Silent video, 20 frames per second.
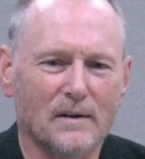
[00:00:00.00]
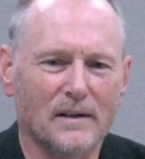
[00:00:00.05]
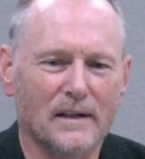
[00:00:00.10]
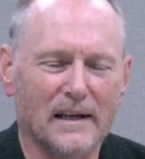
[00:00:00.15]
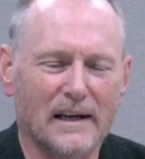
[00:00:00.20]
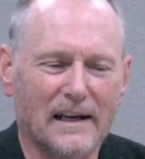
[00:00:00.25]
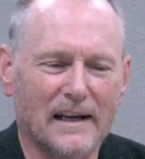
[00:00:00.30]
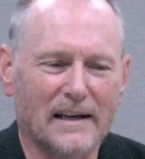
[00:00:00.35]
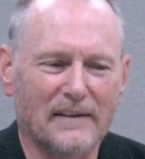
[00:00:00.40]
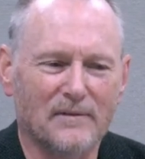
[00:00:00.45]
And
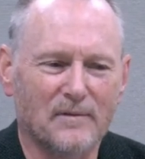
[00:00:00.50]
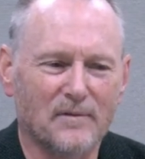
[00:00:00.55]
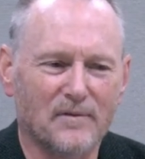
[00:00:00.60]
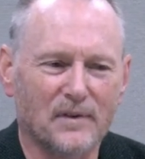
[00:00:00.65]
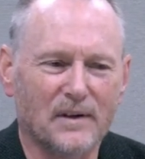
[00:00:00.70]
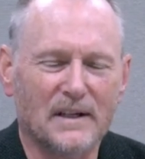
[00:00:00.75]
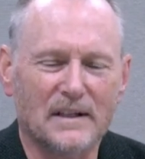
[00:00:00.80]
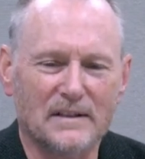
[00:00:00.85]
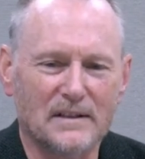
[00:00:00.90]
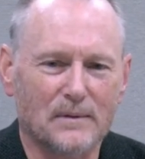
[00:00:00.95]
then I'd have
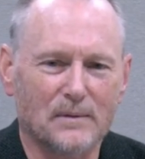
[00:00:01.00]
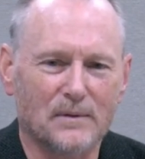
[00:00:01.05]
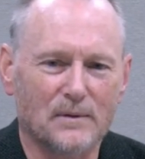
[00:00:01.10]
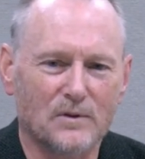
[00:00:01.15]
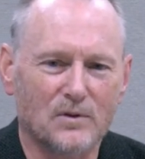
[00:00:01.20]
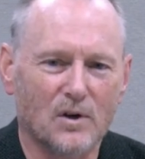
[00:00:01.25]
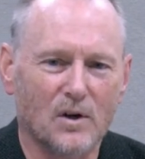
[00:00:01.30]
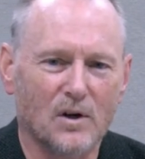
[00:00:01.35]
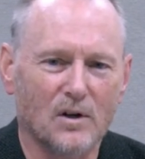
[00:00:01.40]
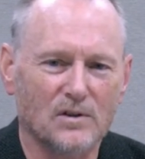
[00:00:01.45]
friends that would
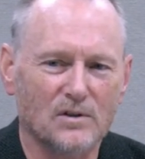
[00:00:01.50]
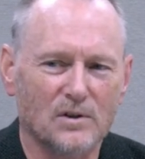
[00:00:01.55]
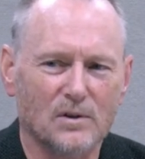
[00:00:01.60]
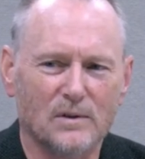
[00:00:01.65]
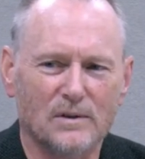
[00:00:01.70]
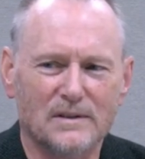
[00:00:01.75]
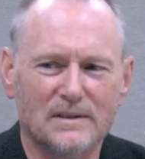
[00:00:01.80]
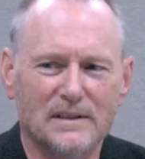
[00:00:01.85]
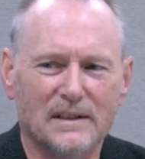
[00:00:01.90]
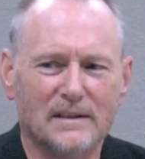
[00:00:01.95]
draw, so
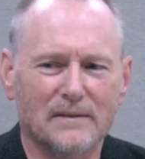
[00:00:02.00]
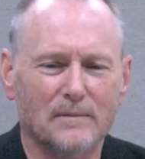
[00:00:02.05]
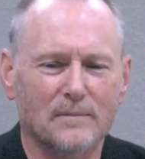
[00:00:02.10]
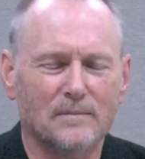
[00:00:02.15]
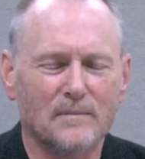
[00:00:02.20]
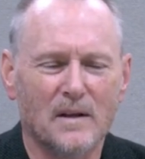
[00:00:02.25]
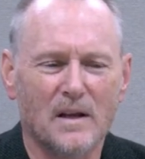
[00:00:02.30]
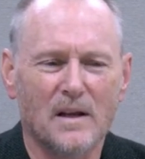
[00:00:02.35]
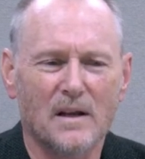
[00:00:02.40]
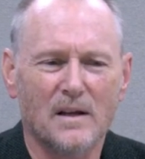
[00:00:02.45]
instead of
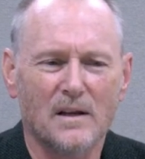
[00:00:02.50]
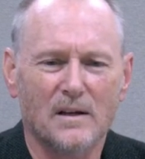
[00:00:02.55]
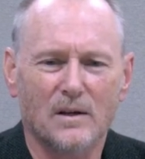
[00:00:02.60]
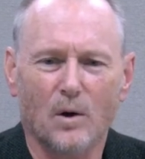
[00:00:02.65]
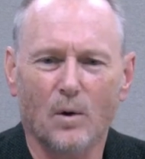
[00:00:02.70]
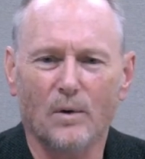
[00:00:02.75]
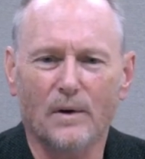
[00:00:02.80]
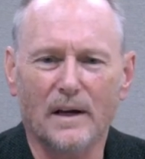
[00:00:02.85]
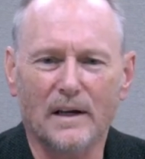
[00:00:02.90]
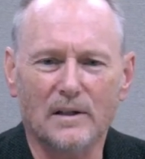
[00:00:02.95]

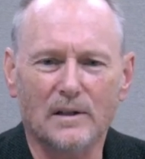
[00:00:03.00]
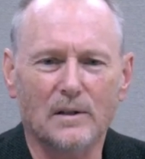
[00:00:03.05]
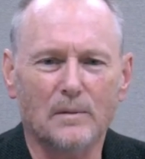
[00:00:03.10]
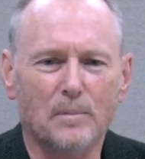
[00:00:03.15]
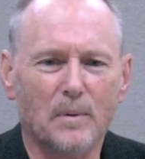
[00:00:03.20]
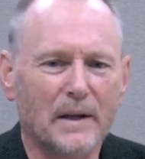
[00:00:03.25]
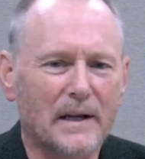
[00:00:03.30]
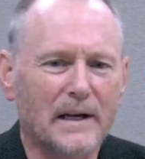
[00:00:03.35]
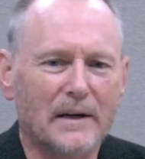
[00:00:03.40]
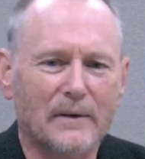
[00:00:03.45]
going out to the
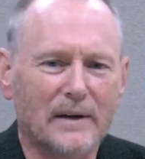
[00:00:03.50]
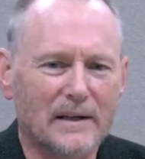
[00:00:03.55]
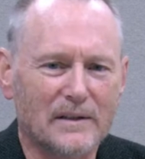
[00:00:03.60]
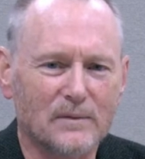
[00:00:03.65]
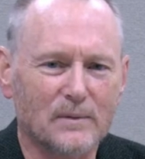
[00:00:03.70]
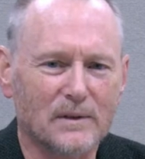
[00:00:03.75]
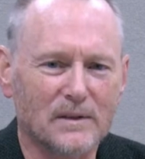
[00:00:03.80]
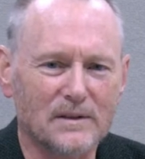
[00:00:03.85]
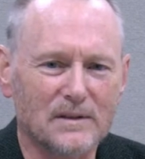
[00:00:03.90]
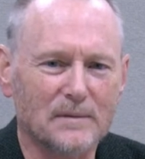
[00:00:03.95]
playgrounds,
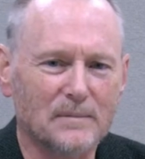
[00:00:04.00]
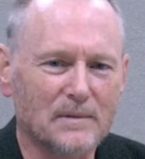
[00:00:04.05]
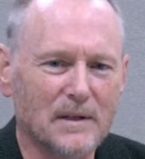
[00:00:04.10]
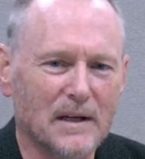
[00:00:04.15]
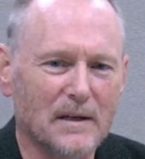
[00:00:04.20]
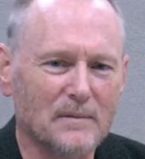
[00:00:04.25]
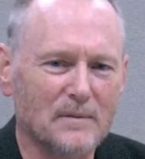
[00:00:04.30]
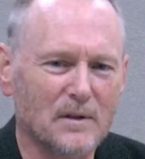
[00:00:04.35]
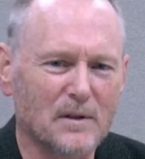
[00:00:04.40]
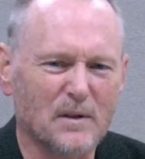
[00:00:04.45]
or
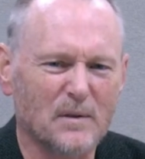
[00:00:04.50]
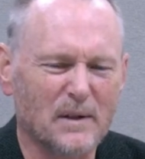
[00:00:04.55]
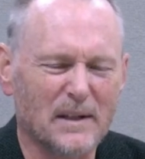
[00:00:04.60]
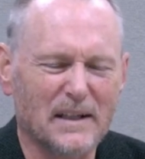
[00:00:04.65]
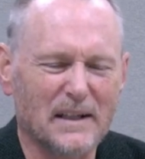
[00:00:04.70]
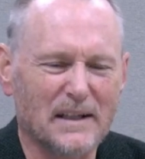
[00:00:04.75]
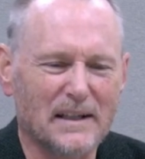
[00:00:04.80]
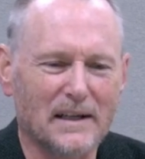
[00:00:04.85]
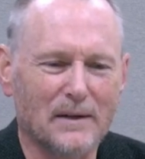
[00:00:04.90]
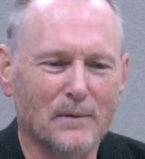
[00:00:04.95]
sometimes on a
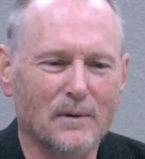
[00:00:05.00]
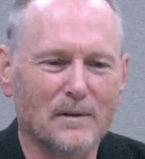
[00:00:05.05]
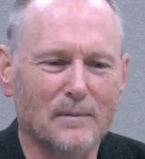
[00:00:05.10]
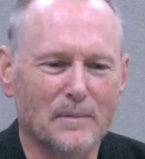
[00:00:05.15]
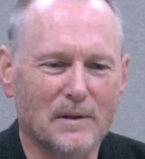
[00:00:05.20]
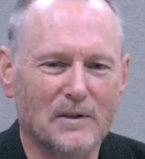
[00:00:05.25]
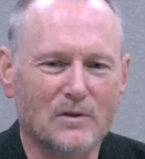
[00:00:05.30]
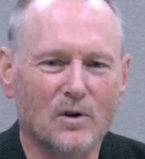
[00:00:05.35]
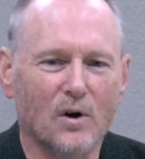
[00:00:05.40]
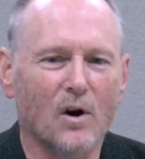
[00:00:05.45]
rainy day, we'd
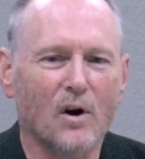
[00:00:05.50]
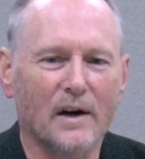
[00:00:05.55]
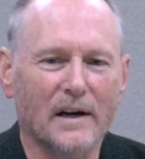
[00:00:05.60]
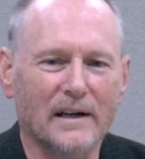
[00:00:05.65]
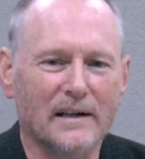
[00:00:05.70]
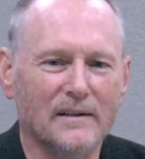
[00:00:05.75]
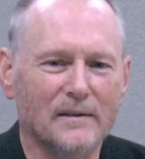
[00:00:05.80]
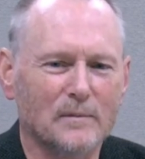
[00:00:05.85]
be drawing.